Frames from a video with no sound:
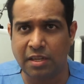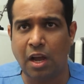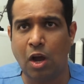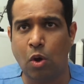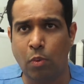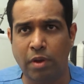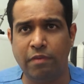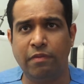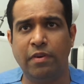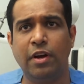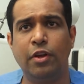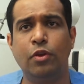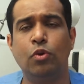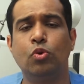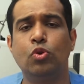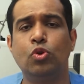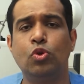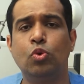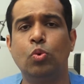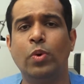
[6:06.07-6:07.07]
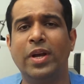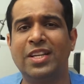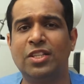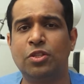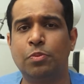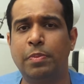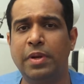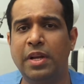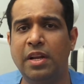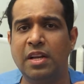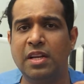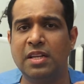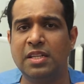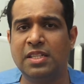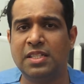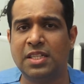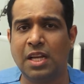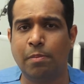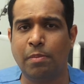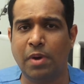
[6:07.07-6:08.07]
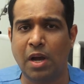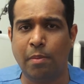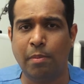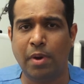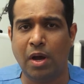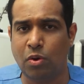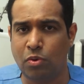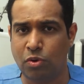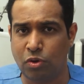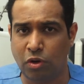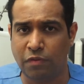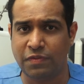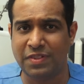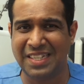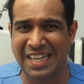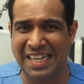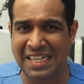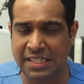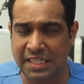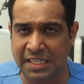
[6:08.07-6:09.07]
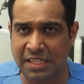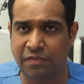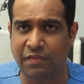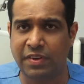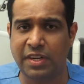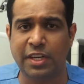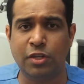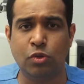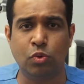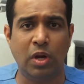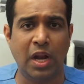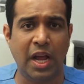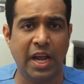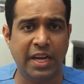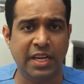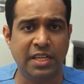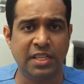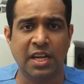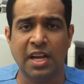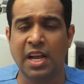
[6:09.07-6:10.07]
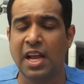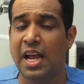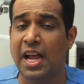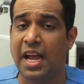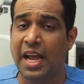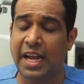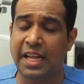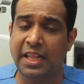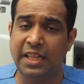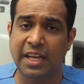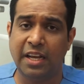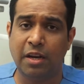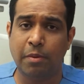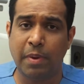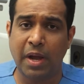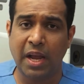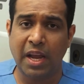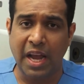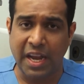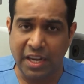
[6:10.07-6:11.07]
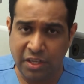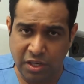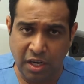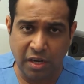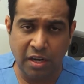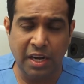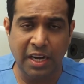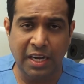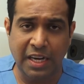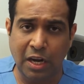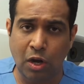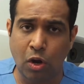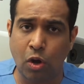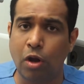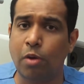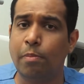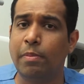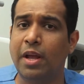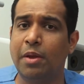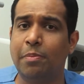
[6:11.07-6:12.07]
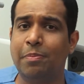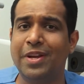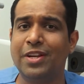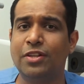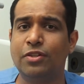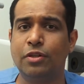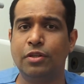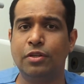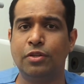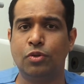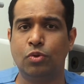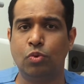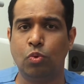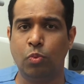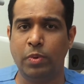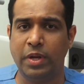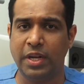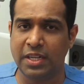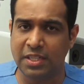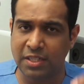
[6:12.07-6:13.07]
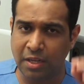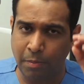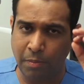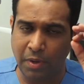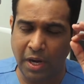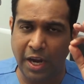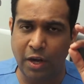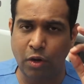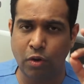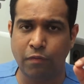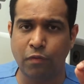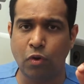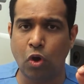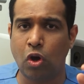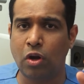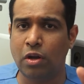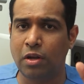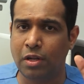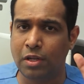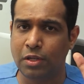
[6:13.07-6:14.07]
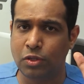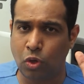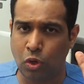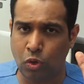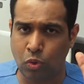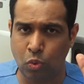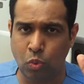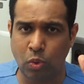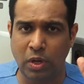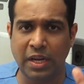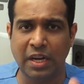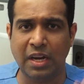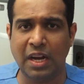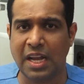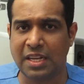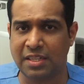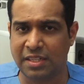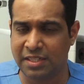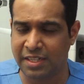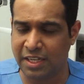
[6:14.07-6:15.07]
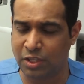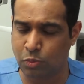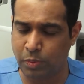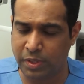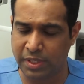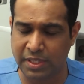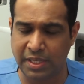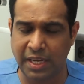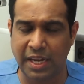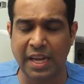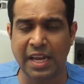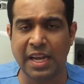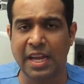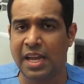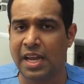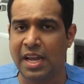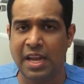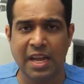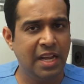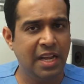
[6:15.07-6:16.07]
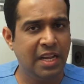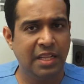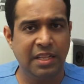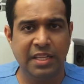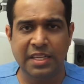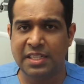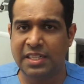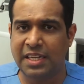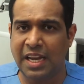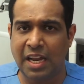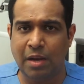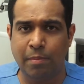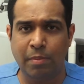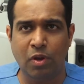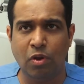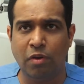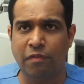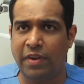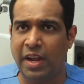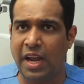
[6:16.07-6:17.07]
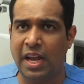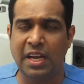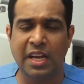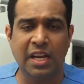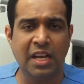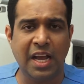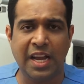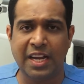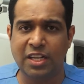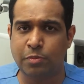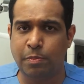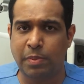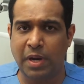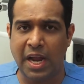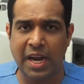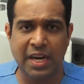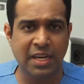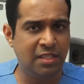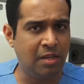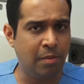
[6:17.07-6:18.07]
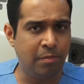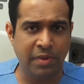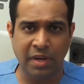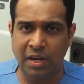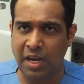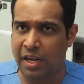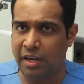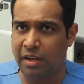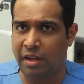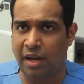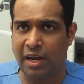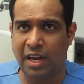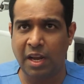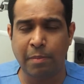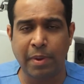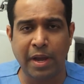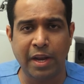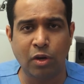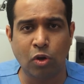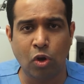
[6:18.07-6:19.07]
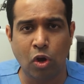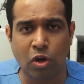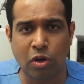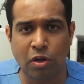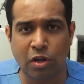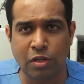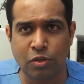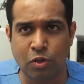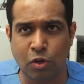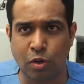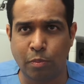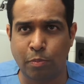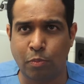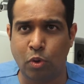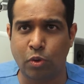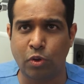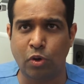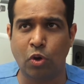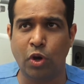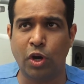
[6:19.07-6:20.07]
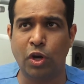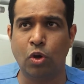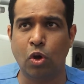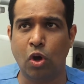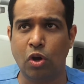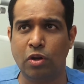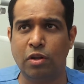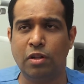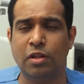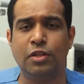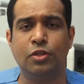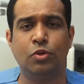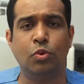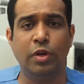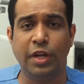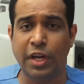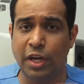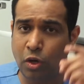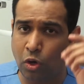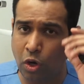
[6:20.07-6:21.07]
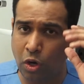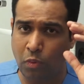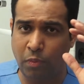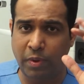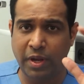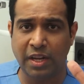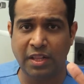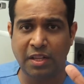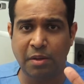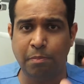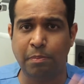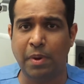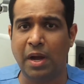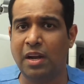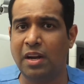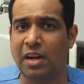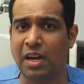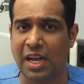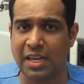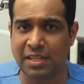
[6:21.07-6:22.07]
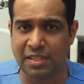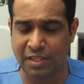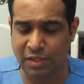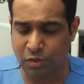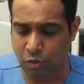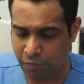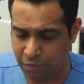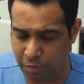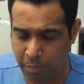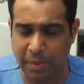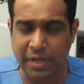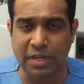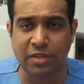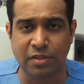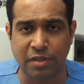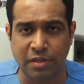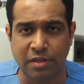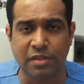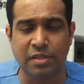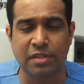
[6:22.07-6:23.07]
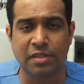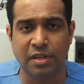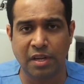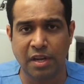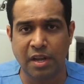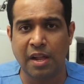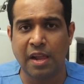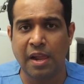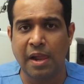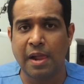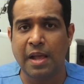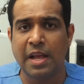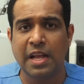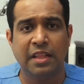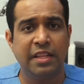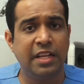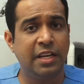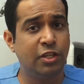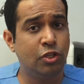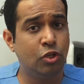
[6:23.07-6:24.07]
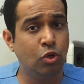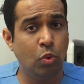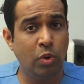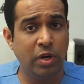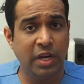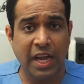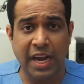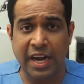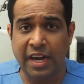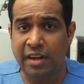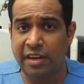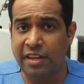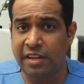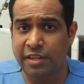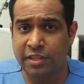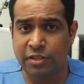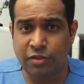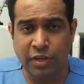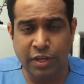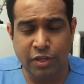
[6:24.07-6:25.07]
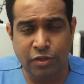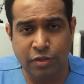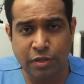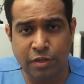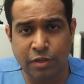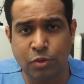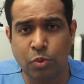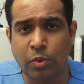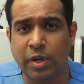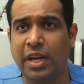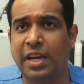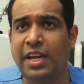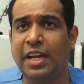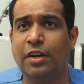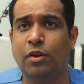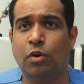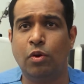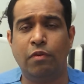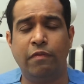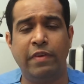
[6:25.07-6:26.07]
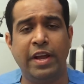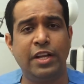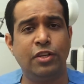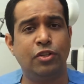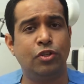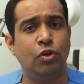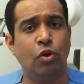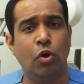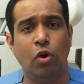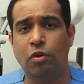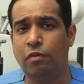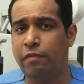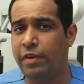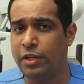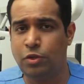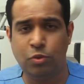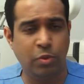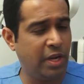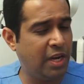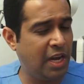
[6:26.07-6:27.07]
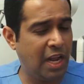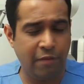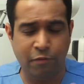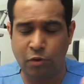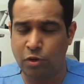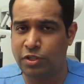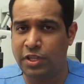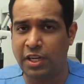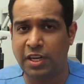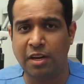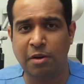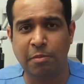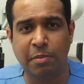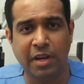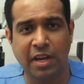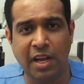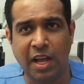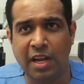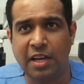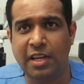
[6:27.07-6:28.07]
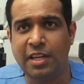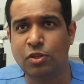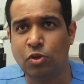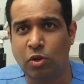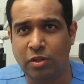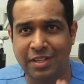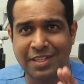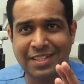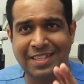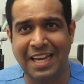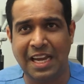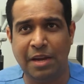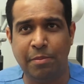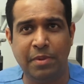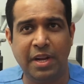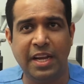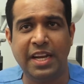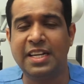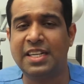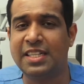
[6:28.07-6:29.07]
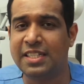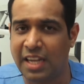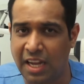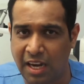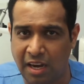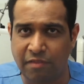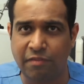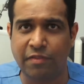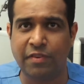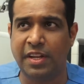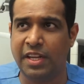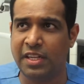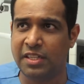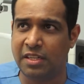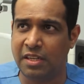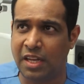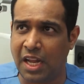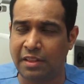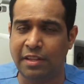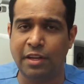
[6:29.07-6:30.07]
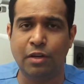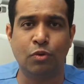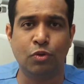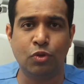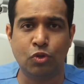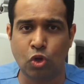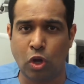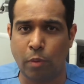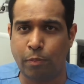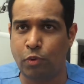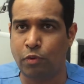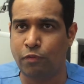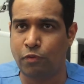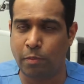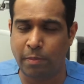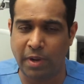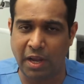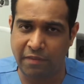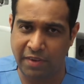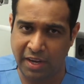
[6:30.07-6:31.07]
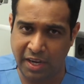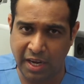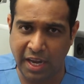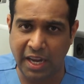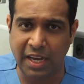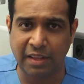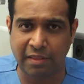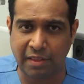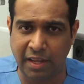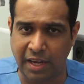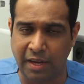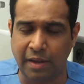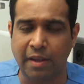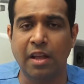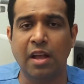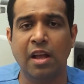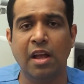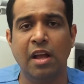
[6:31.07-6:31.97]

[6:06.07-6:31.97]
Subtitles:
However, you do experience some amount of sensitivity to light, and thereby I generally tell all my patients to wear some kind of goggles or cooling glasses, as we say. These can be of any nice brand, something like a Ray-Ban goggles or a Polaroid goggles. You need not wear the punk glasses of the patients. There is no dietary restrictions. You can eat your veg, non-veg, you can have your chicken biryanis on the same day itself. There is nothing to stop you from having anything.